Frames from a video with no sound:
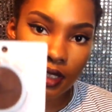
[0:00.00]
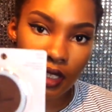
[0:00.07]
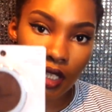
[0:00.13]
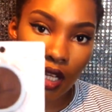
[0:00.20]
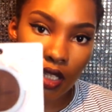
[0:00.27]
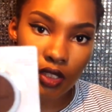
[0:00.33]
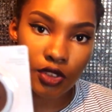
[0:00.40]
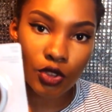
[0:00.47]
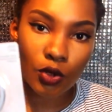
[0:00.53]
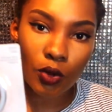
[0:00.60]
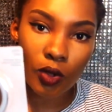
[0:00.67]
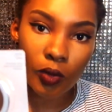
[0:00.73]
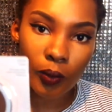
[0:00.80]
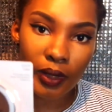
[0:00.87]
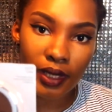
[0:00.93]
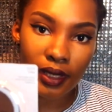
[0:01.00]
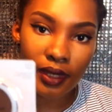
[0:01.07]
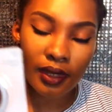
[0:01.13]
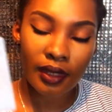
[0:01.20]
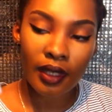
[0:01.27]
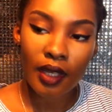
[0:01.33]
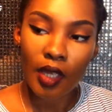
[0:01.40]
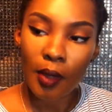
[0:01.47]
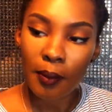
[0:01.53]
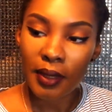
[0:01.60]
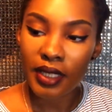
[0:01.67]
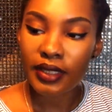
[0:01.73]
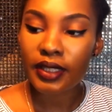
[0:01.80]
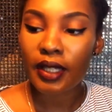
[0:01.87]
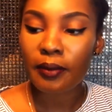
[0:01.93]
to contour with
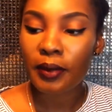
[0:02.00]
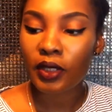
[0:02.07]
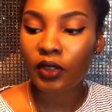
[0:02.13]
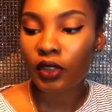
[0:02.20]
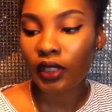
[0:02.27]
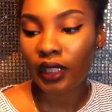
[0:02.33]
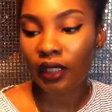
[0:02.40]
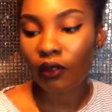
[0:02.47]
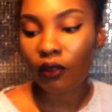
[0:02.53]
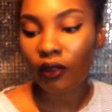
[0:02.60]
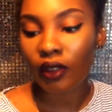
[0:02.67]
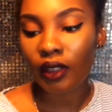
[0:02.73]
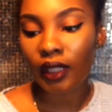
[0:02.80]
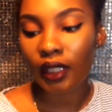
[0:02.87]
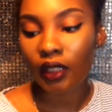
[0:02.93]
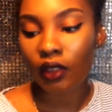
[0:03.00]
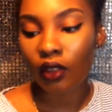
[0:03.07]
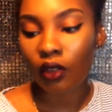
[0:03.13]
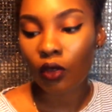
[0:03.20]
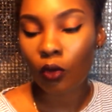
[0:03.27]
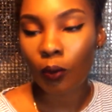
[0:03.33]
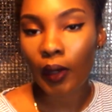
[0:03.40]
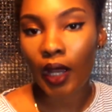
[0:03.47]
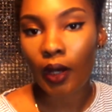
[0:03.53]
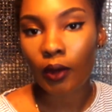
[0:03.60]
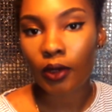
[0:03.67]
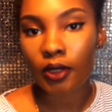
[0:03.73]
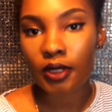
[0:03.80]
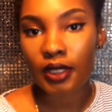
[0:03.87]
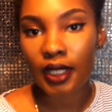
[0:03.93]
because I've been looking for like new
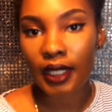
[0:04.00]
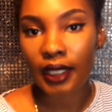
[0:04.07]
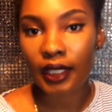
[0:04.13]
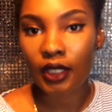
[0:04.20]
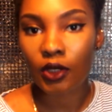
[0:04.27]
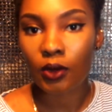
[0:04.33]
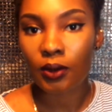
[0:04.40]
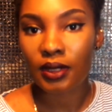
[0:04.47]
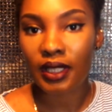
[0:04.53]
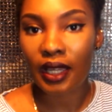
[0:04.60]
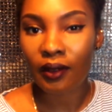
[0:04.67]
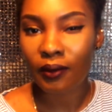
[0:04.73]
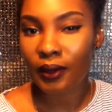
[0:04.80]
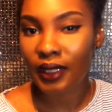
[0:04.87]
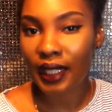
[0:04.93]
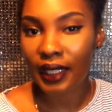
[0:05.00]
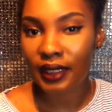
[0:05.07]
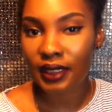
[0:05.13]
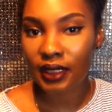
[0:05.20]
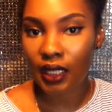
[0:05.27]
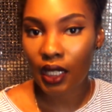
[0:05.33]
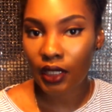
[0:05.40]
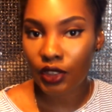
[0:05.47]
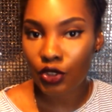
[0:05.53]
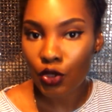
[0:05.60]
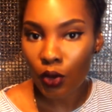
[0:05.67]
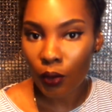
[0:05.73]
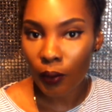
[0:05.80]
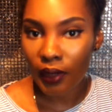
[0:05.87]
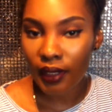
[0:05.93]
powders that I can use every day to
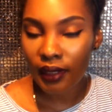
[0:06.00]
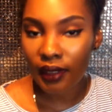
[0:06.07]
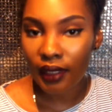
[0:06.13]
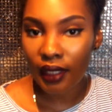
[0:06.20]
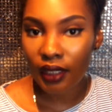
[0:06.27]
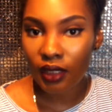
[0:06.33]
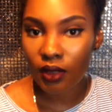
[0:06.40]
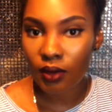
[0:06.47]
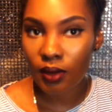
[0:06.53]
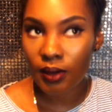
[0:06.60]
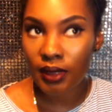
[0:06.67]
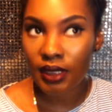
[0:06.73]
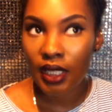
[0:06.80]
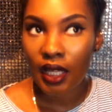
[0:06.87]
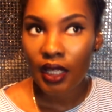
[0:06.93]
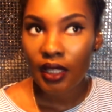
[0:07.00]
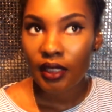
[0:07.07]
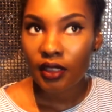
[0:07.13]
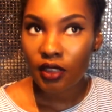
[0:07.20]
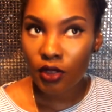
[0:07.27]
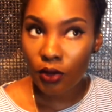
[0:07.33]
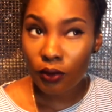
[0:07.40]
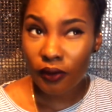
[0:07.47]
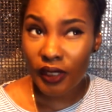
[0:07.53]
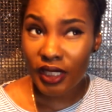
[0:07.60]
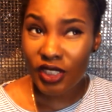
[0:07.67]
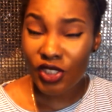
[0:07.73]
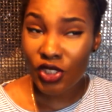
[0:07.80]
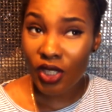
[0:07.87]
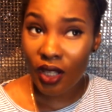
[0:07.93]
contour with. I use the Too
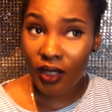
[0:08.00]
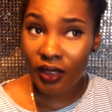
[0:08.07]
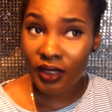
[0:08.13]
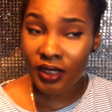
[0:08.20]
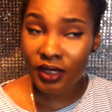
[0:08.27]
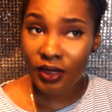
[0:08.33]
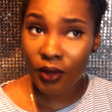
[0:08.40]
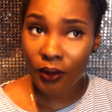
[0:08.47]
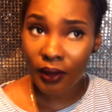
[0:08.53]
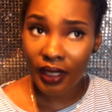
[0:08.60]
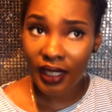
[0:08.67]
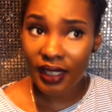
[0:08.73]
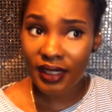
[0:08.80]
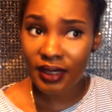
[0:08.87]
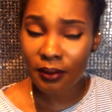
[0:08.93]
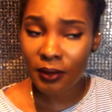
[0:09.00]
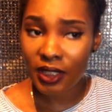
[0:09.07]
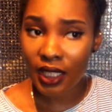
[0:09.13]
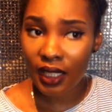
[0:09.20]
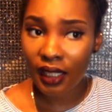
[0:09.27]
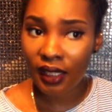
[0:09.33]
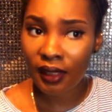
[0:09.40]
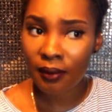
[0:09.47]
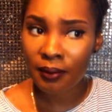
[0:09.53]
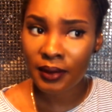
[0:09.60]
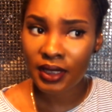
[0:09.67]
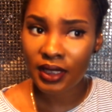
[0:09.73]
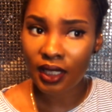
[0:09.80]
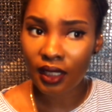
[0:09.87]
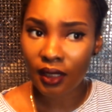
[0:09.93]
Faced Chocolate Soleil
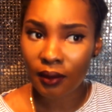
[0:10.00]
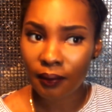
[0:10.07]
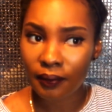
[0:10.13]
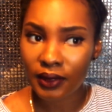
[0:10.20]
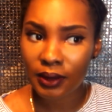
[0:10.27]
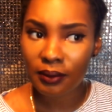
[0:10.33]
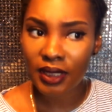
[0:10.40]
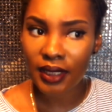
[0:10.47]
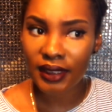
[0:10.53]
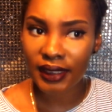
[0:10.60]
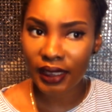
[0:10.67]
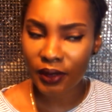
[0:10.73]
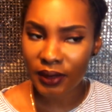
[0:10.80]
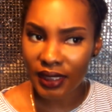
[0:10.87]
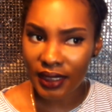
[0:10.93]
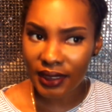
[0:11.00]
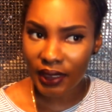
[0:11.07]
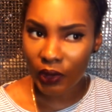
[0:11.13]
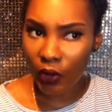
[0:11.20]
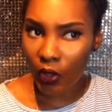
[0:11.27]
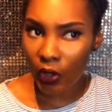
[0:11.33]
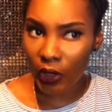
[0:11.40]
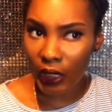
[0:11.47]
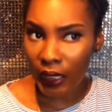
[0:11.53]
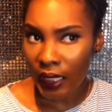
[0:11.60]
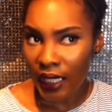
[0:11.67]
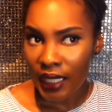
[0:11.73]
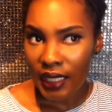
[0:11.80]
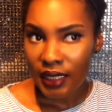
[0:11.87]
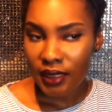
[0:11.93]
sometimes. Sometimes I use Estee Lauder.
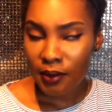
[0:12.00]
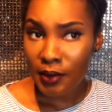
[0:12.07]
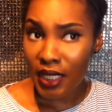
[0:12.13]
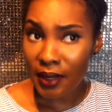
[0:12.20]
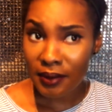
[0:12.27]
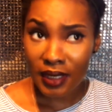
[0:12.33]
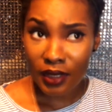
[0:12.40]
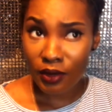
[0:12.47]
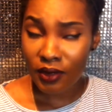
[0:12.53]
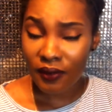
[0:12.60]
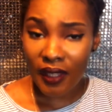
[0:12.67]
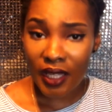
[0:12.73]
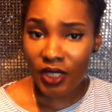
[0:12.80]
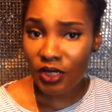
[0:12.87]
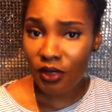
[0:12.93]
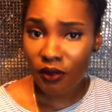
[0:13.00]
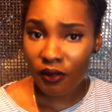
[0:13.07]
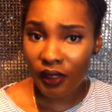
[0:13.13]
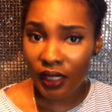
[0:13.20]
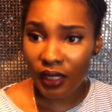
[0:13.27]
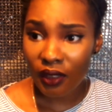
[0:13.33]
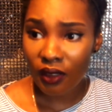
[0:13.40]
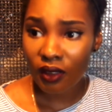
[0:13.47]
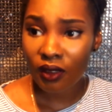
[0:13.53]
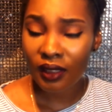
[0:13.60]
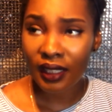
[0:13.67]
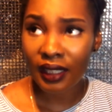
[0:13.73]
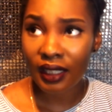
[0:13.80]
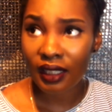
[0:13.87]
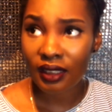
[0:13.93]
Sometimes I use Fashion Fair,
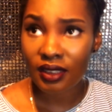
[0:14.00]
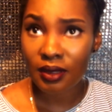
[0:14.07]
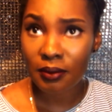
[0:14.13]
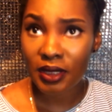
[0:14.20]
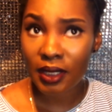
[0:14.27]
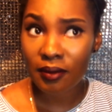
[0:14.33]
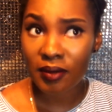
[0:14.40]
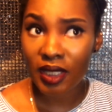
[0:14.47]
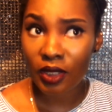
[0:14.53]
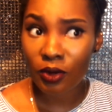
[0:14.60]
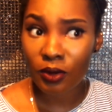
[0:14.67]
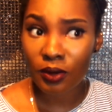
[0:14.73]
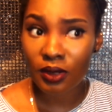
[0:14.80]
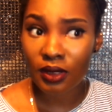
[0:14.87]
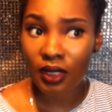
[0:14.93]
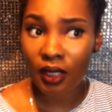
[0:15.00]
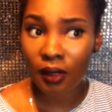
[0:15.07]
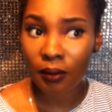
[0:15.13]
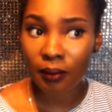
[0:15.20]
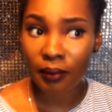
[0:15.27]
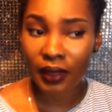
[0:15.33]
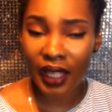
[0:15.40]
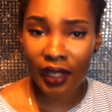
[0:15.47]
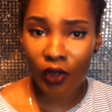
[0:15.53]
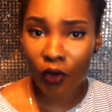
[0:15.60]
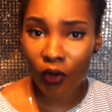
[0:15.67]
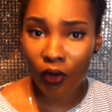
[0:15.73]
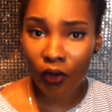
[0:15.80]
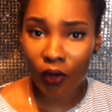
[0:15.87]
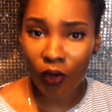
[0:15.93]
and sometimes I use Black
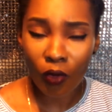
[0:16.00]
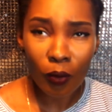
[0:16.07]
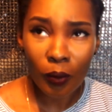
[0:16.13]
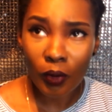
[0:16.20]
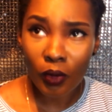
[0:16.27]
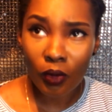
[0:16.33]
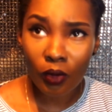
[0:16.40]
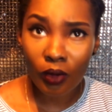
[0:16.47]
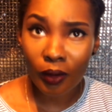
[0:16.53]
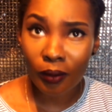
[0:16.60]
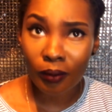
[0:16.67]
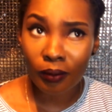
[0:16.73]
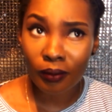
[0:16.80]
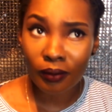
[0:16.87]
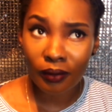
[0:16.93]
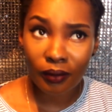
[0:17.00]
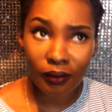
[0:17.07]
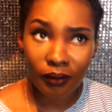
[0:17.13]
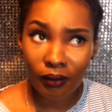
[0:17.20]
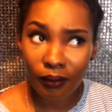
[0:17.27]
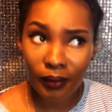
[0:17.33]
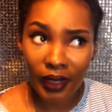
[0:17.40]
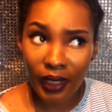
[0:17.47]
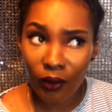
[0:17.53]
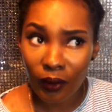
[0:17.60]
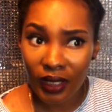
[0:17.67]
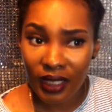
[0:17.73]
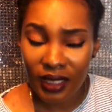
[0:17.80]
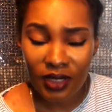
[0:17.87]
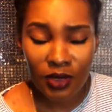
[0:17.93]
Opal or Black
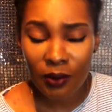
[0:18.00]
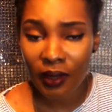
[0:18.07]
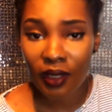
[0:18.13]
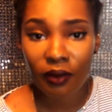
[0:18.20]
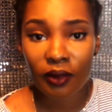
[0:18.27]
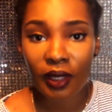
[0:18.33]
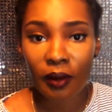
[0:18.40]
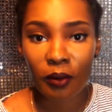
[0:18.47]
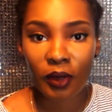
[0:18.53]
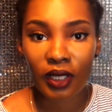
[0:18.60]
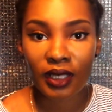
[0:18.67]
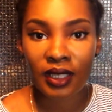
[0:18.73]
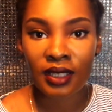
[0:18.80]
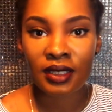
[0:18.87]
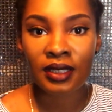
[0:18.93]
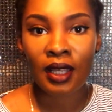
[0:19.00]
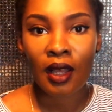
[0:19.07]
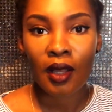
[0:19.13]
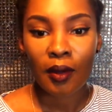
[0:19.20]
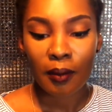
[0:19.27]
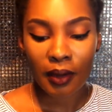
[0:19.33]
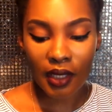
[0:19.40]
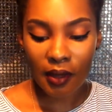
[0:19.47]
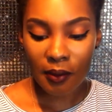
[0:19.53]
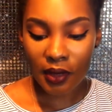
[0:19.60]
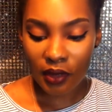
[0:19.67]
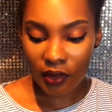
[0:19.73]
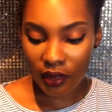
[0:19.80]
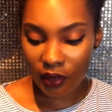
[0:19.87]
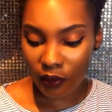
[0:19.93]
Radiance, whatever that brand is. But I've
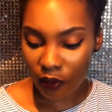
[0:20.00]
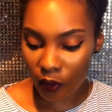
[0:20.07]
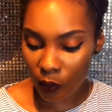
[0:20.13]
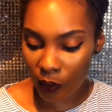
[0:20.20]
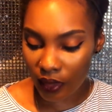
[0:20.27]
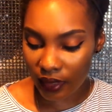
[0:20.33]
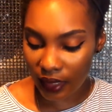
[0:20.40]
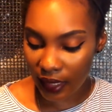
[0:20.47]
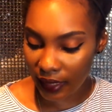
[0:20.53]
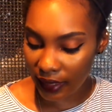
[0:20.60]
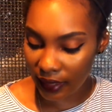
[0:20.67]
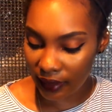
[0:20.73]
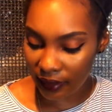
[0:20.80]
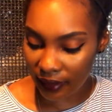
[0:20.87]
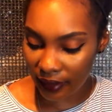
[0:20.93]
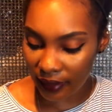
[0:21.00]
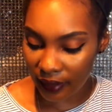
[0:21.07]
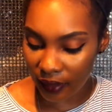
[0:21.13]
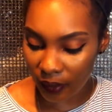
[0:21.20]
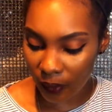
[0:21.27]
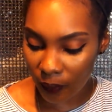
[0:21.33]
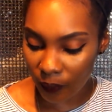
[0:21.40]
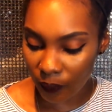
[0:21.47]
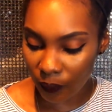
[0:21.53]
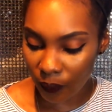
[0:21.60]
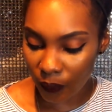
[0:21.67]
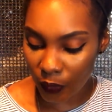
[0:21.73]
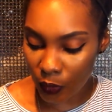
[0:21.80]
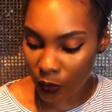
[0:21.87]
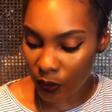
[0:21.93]
been looking for one that I can like
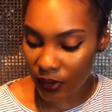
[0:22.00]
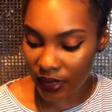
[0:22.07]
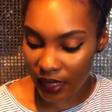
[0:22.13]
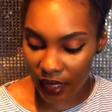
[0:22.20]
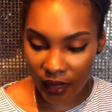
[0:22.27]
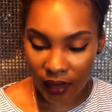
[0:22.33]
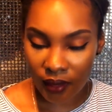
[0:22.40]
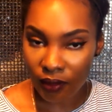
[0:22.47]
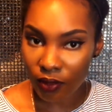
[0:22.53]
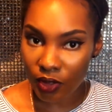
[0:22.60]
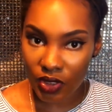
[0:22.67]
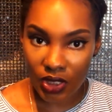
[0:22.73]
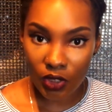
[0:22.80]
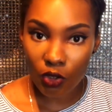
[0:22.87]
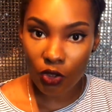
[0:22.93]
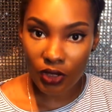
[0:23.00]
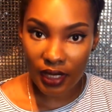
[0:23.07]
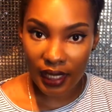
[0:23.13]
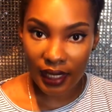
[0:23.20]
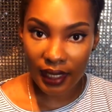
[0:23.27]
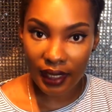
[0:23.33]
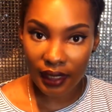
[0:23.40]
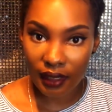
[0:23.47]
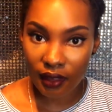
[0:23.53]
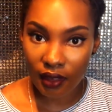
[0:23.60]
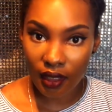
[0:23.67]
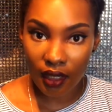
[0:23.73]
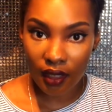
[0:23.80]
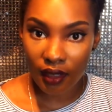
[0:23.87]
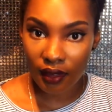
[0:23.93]
use every single day and
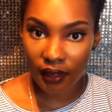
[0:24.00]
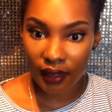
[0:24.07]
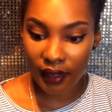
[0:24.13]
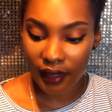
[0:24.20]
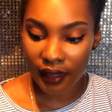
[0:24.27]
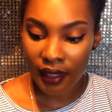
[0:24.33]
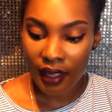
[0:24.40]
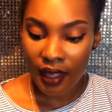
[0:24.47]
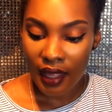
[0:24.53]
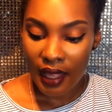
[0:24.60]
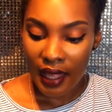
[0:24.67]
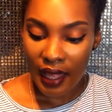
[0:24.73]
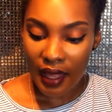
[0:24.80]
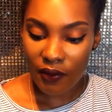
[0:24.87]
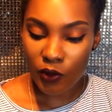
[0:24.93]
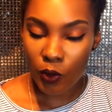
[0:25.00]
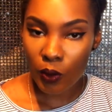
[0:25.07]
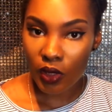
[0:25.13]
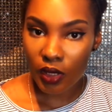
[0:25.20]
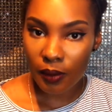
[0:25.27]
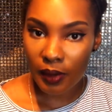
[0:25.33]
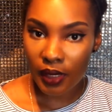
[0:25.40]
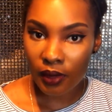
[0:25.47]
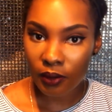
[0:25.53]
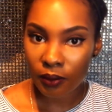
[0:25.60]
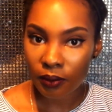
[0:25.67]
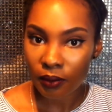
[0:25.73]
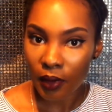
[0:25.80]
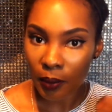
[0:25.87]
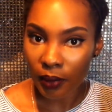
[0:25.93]
not like have to worry about
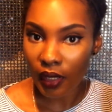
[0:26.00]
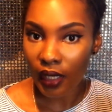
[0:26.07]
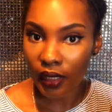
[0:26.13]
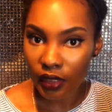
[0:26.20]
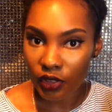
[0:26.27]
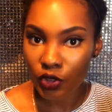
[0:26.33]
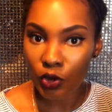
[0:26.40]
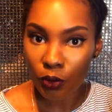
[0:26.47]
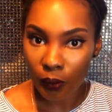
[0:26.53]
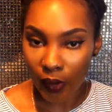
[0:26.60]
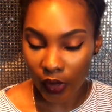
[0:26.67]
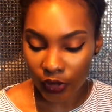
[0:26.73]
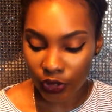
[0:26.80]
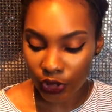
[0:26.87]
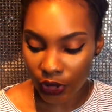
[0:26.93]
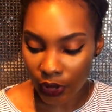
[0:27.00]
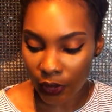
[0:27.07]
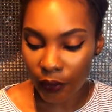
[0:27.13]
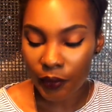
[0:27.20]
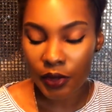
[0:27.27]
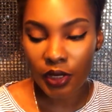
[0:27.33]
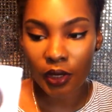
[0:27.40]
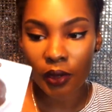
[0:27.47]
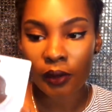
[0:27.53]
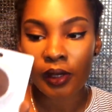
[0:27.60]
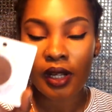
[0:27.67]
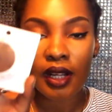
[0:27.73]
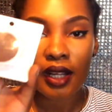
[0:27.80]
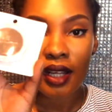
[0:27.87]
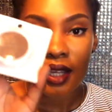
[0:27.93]
applying too much, you know? So
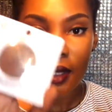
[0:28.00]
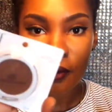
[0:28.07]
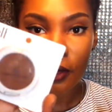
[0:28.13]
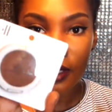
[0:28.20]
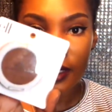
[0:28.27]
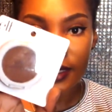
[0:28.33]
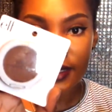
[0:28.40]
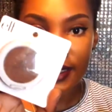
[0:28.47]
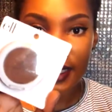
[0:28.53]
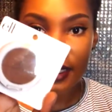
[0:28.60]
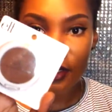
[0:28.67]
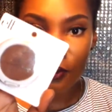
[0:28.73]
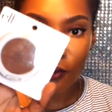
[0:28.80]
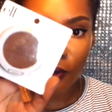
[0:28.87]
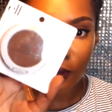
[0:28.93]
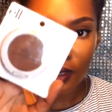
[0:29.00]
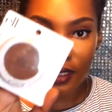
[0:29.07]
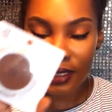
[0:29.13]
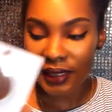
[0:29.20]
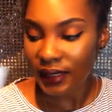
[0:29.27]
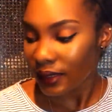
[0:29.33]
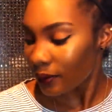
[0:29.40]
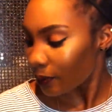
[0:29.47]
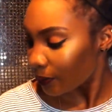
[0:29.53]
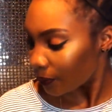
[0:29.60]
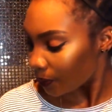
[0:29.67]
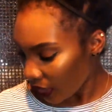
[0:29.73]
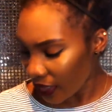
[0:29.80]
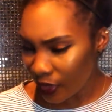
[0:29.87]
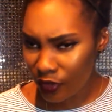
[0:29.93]
I'm really excited for this.
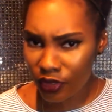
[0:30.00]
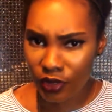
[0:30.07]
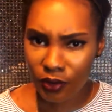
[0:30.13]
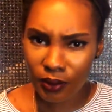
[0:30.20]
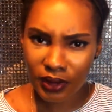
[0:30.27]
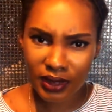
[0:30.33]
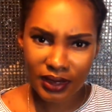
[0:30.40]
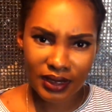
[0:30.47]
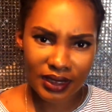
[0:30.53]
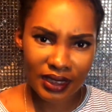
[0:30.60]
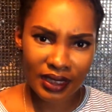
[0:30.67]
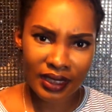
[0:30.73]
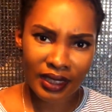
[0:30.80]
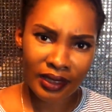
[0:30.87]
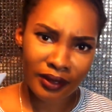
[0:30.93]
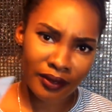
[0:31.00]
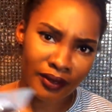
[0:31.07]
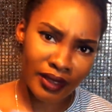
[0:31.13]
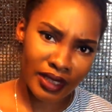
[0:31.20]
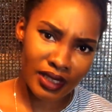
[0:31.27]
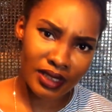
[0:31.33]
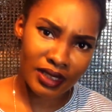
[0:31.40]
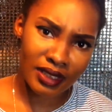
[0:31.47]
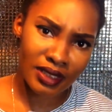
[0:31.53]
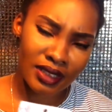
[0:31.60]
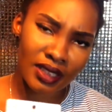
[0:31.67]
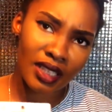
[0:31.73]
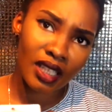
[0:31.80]
I also want to see if this